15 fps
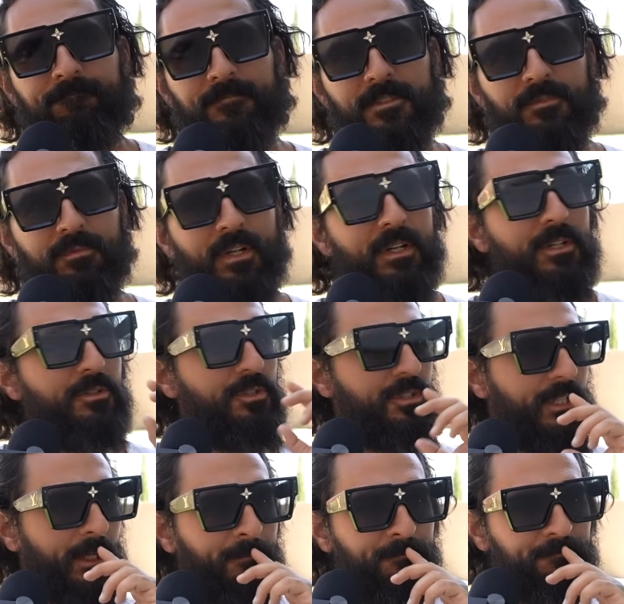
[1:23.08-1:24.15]
It's very
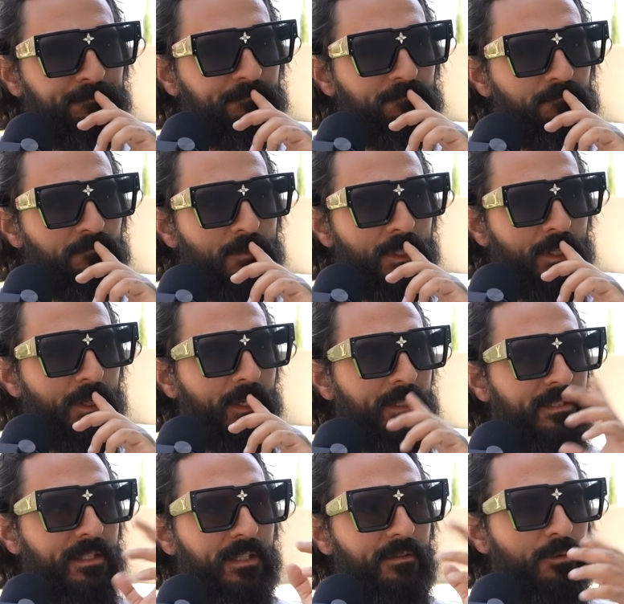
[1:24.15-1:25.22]
interesting. You know, I
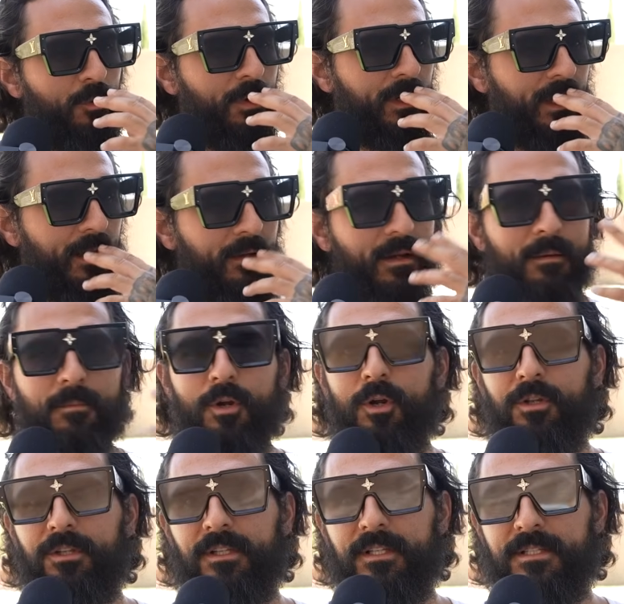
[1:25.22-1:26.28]
tell everyone I'm
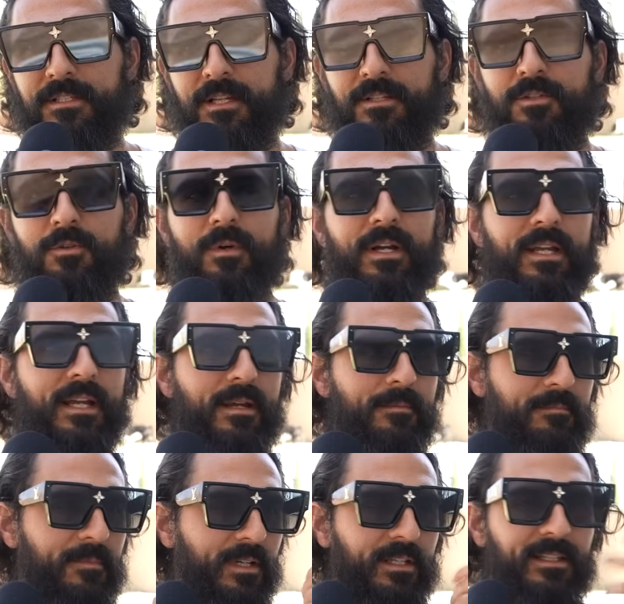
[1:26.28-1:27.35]
Hercules, that's who I
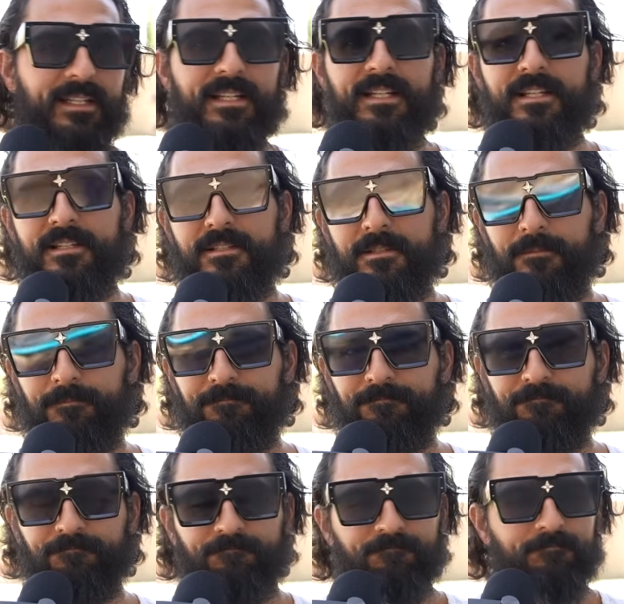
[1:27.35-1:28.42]
am, Euclides.
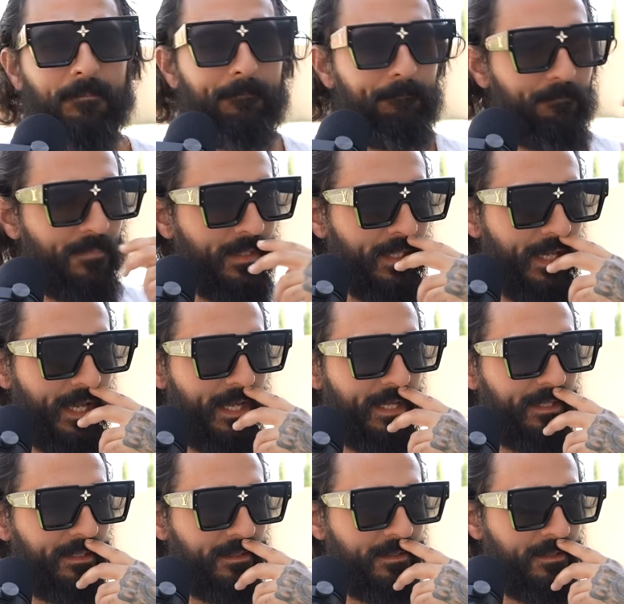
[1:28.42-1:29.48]

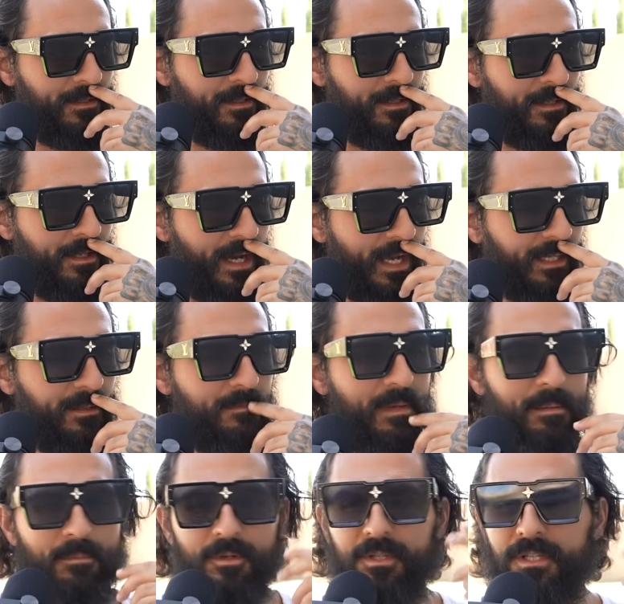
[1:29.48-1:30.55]
And I can
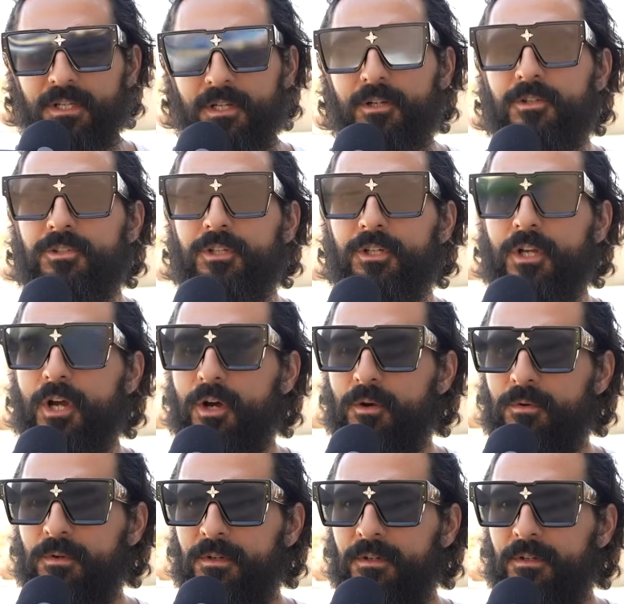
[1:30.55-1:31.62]
remember years
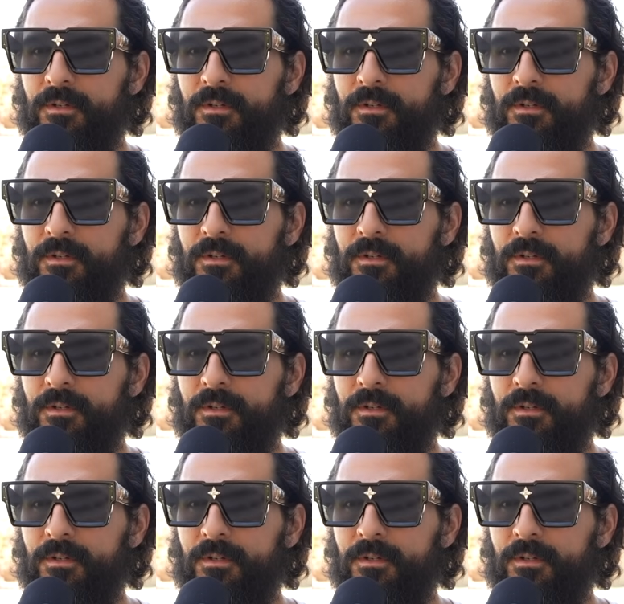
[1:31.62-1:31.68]
ago